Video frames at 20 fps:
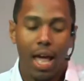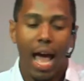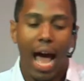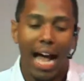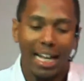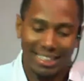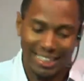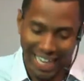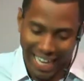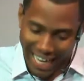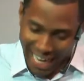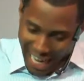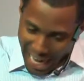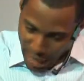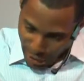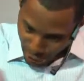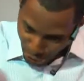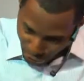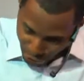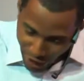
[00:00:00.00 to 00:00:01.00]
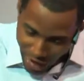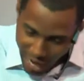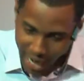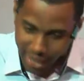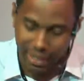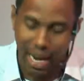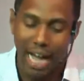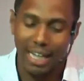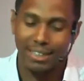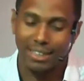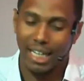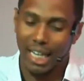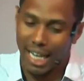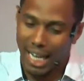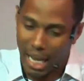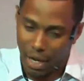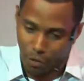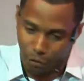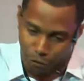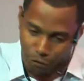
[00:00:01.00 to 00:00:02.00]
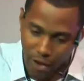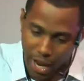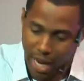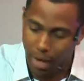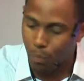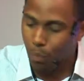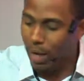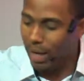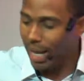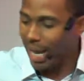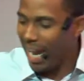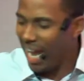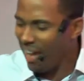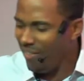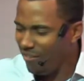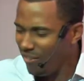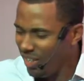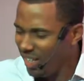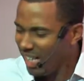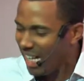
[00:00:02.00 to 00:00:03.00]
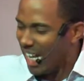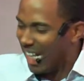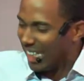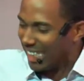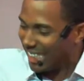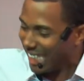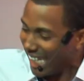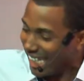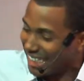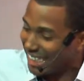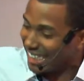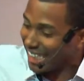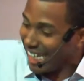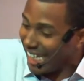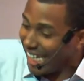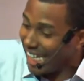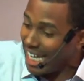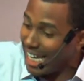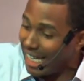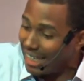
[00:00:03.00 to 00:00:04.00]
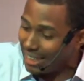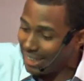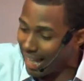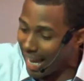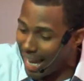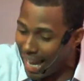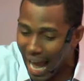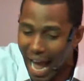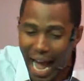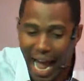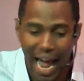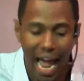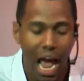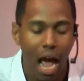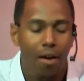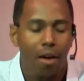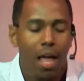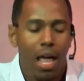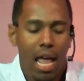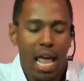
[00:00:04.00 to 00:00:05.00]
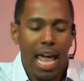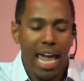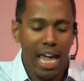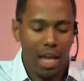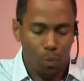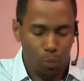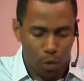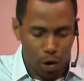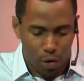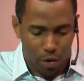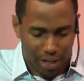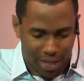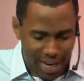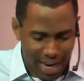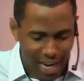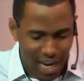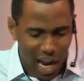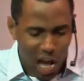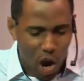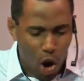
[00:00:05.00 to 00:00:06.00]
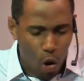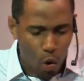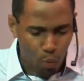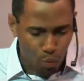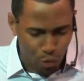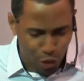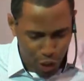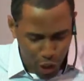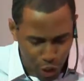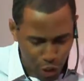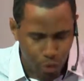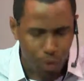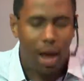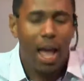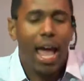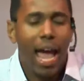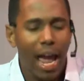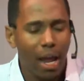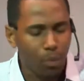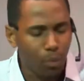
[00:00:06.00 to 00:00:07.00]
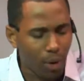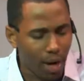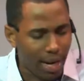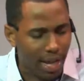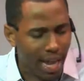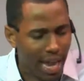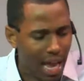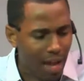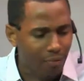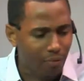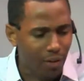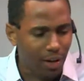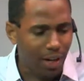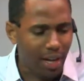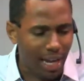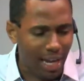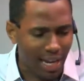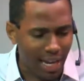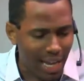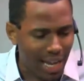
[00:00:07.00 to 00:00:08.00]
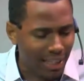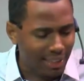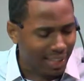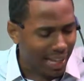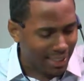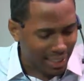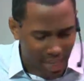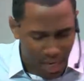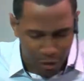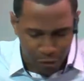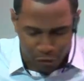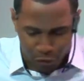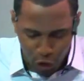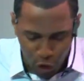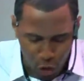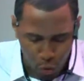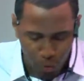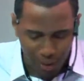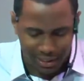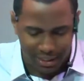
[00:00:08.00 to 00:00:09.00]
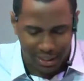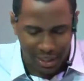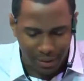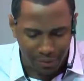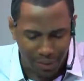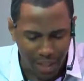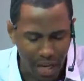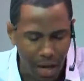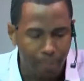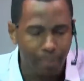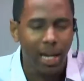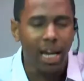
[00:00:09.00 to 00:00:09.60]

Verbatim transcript: I said infect. I said infect. Whatever dis-ease they have, it will get on you. And whatever it is that's influencing them,